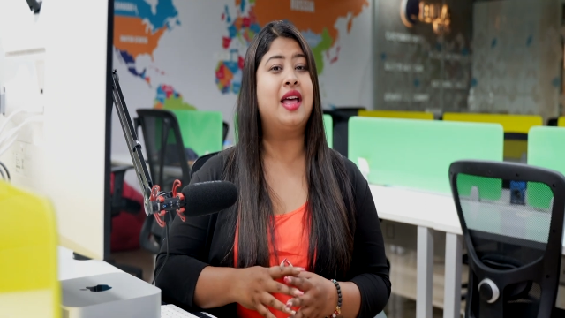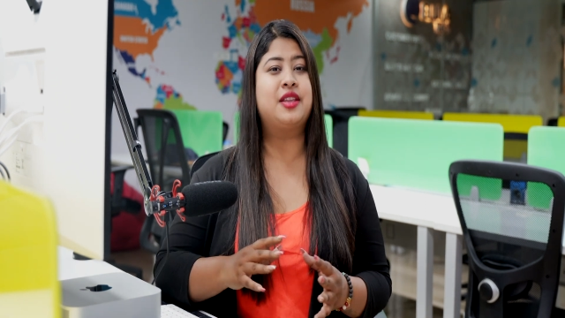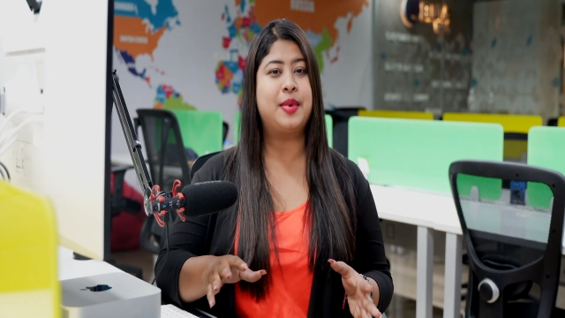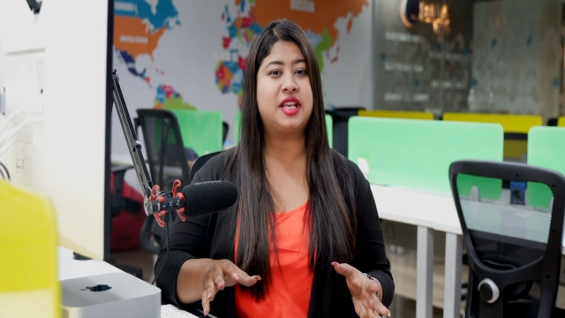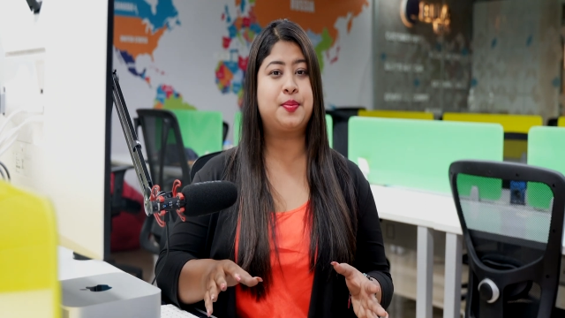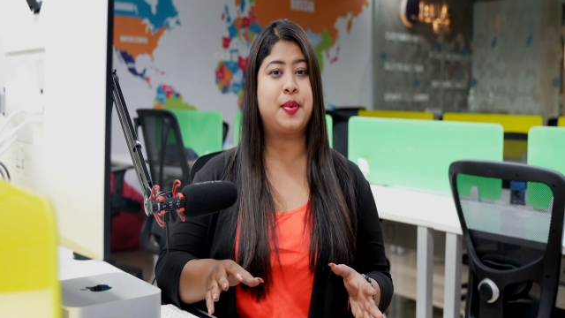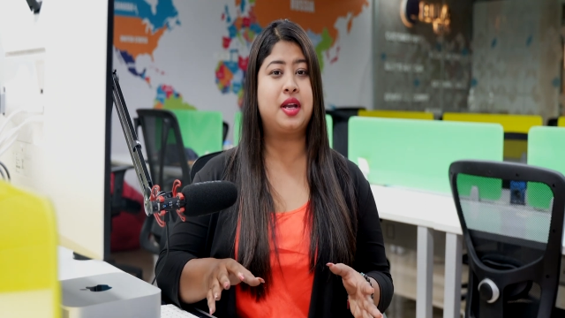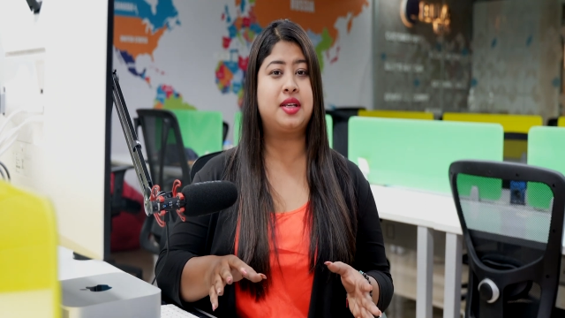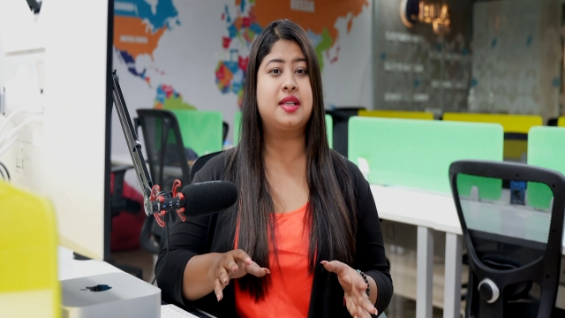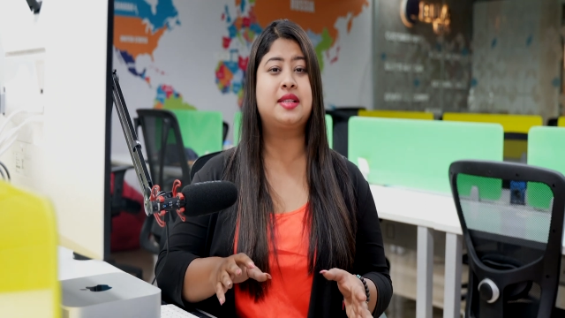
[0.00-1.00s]
And the best
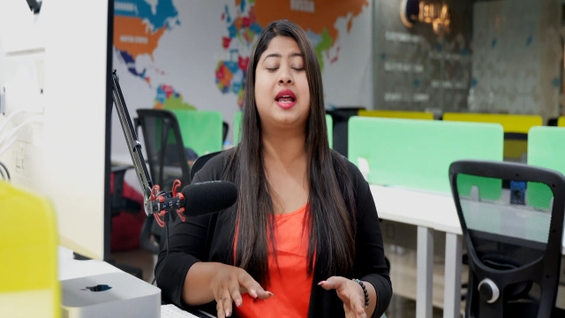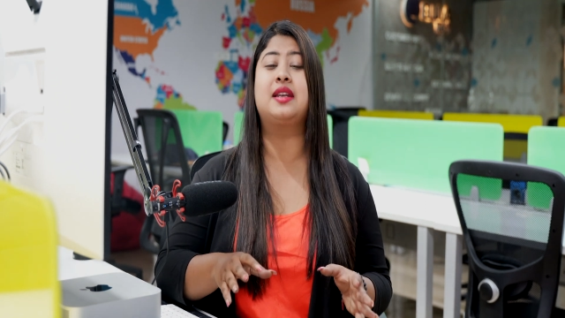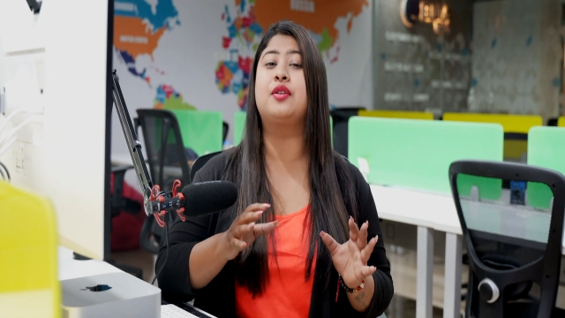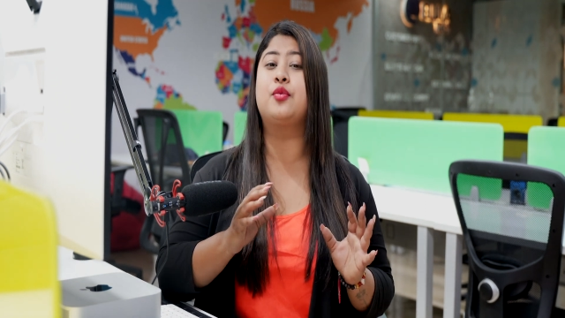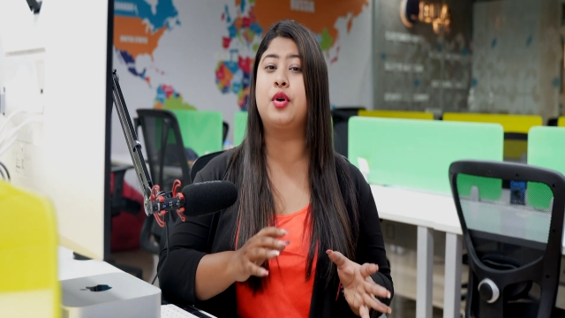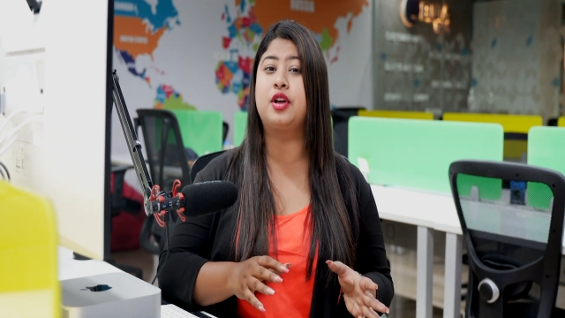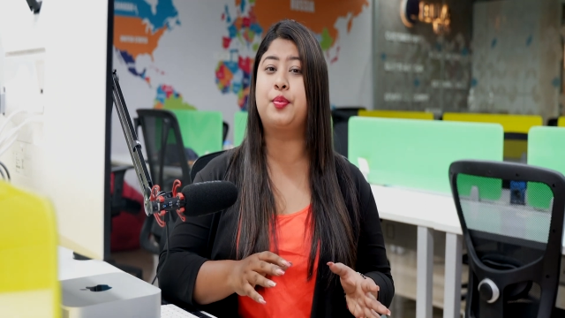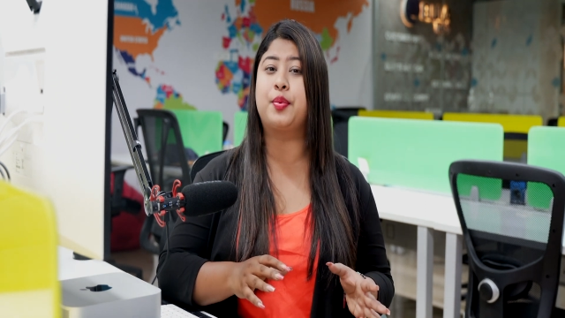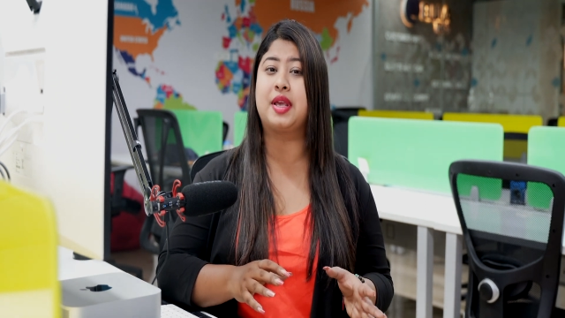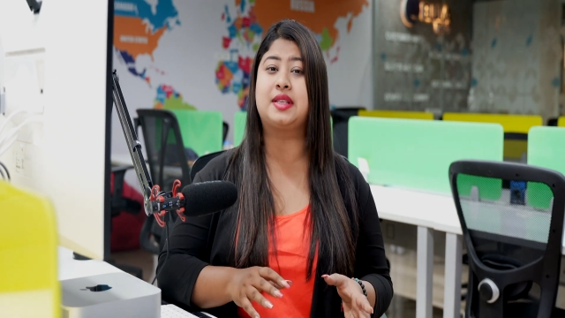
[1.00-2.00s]
part is that in
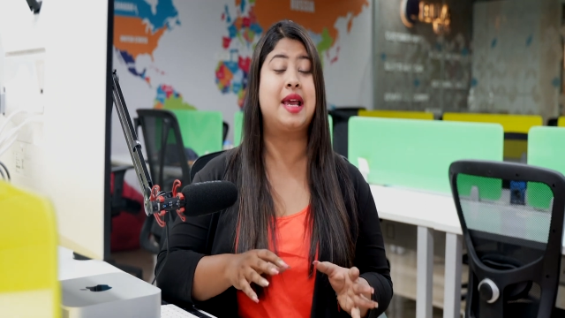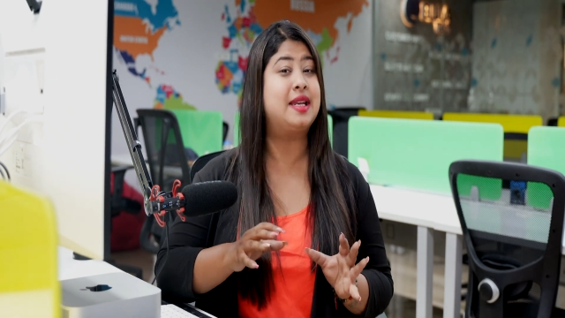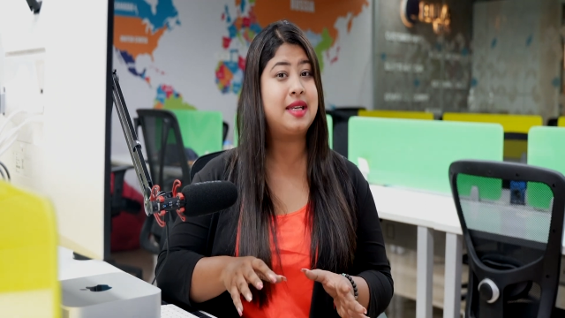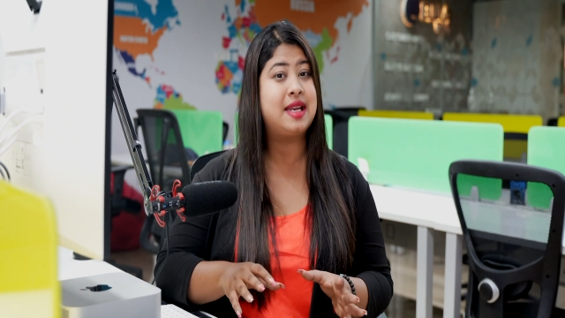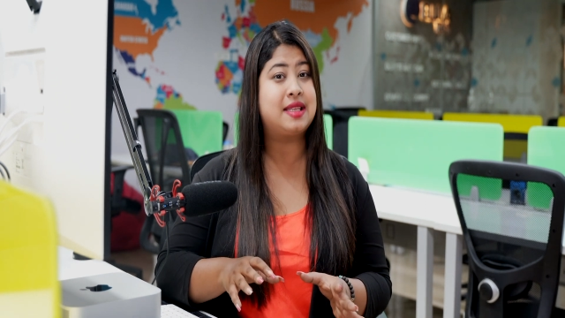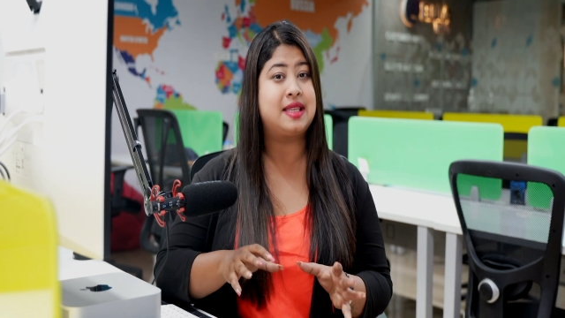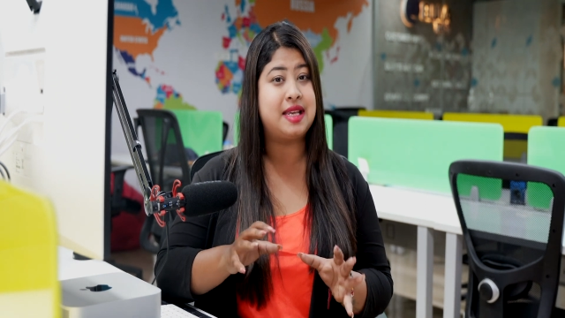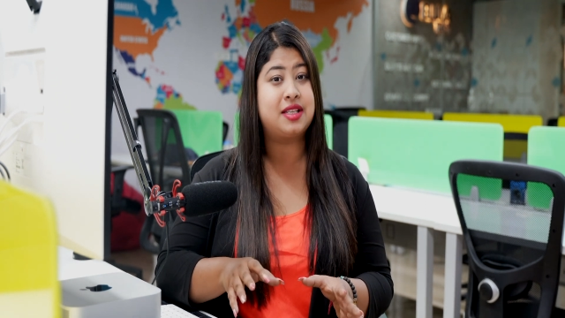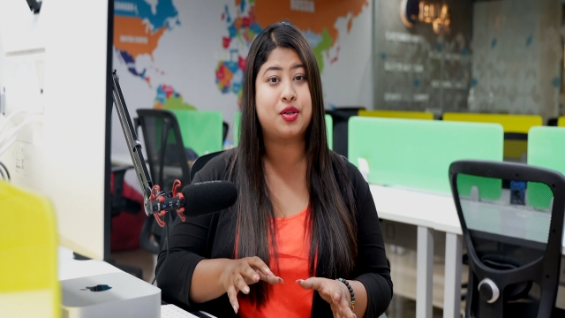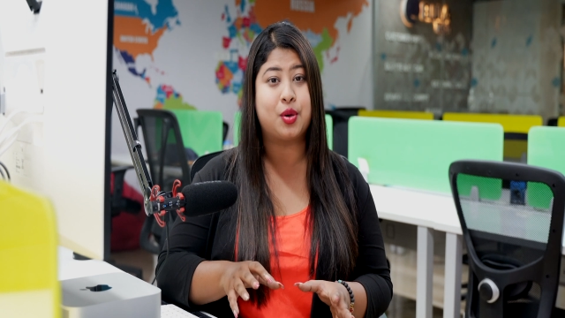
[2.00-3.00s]
WordPress, editing
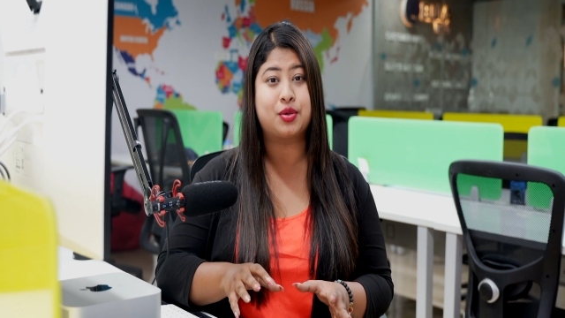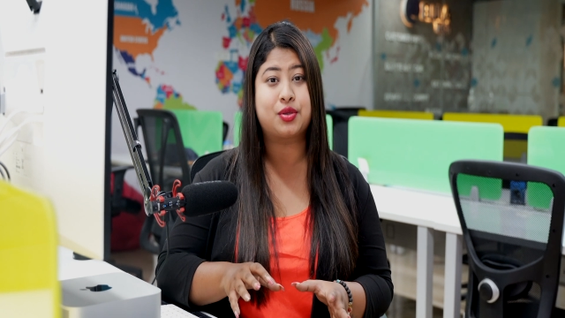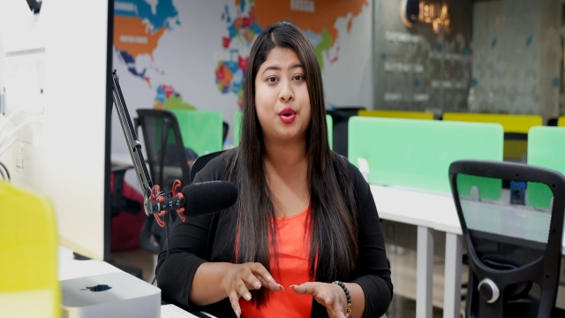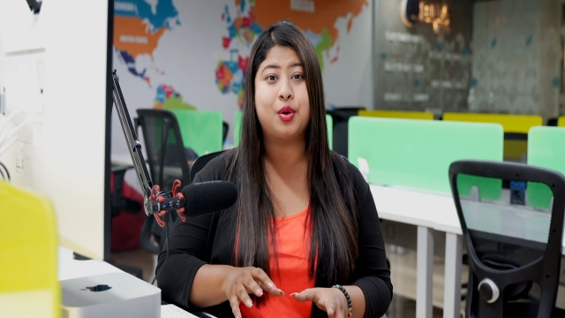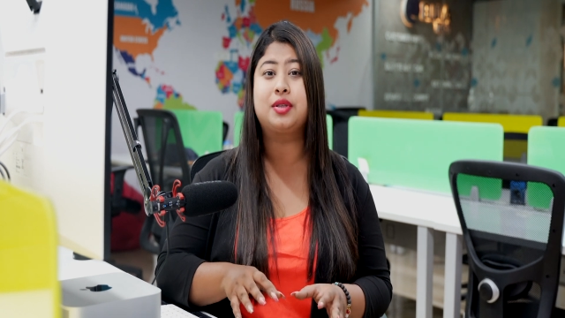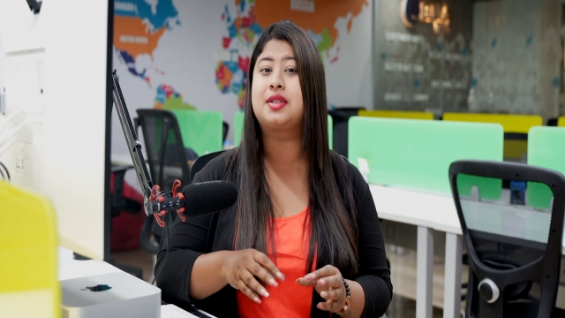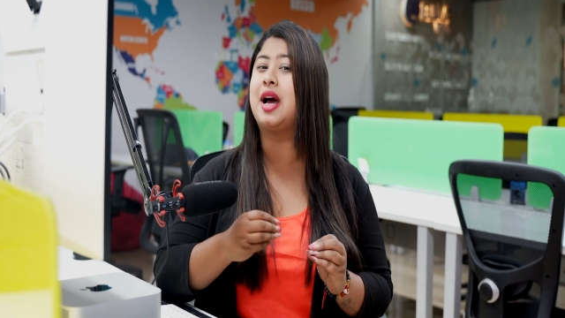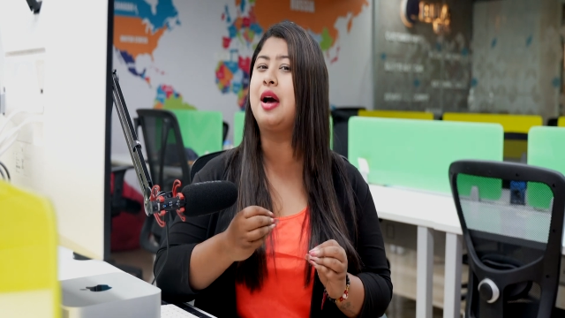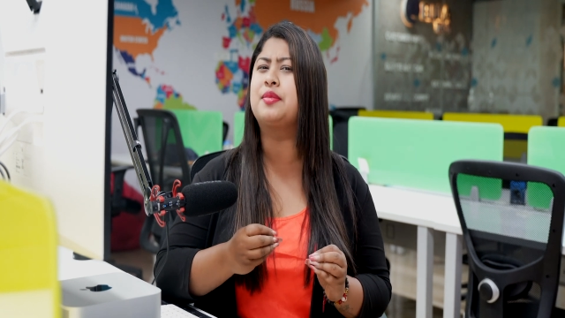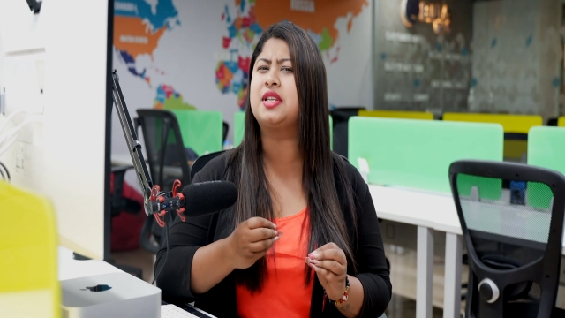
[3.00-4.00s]
these source codes
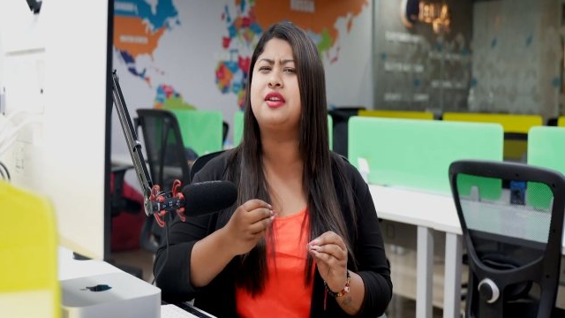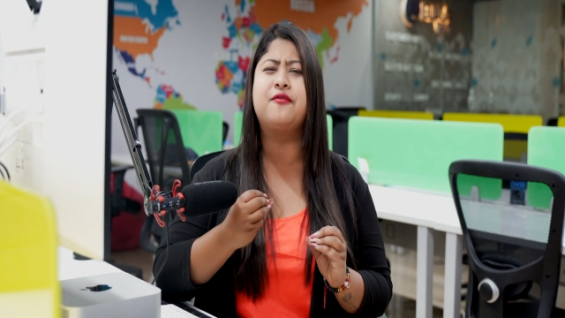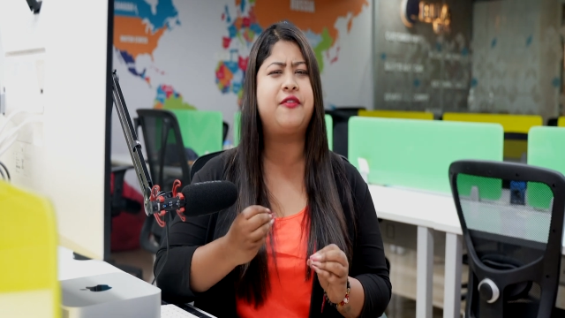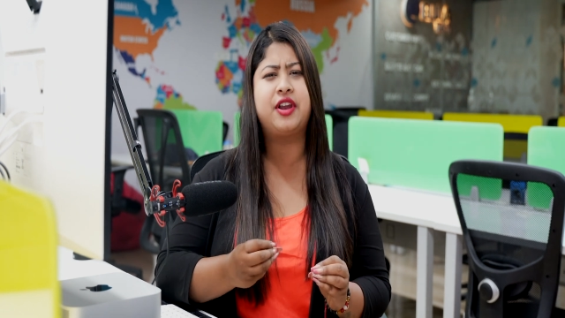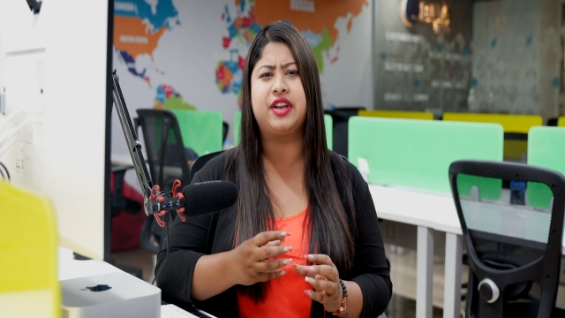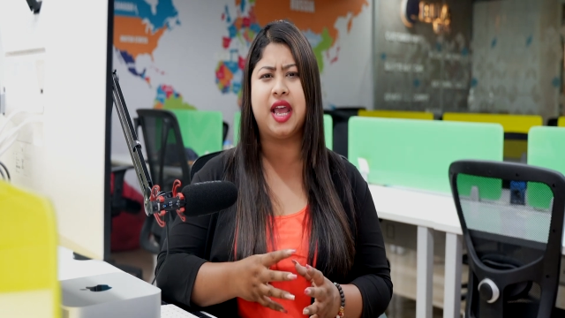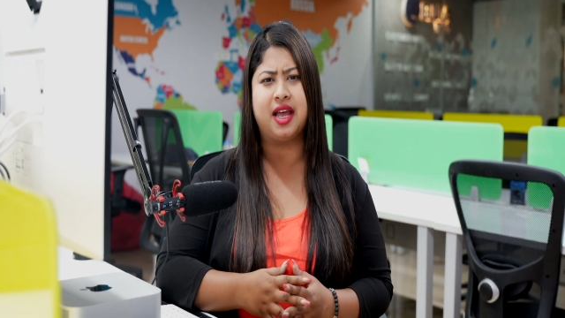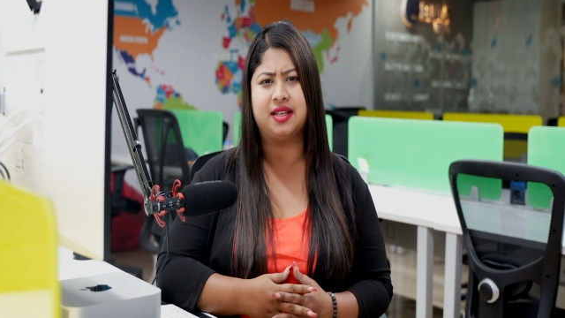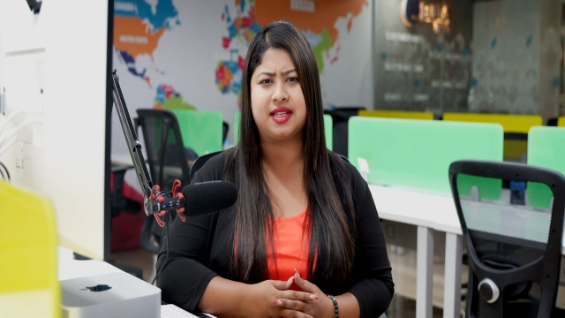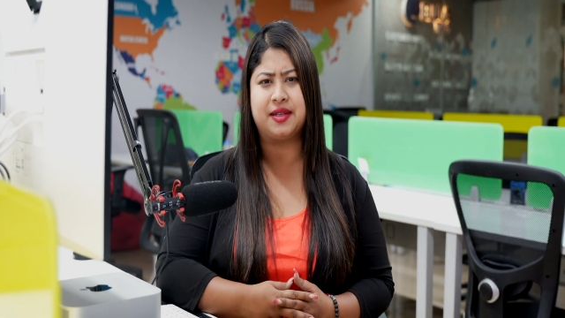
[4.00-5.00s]
comes in very
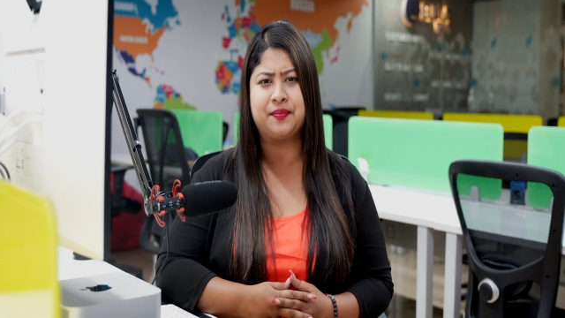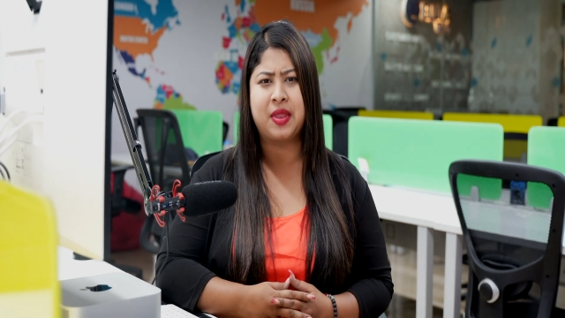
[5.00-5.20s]
handy.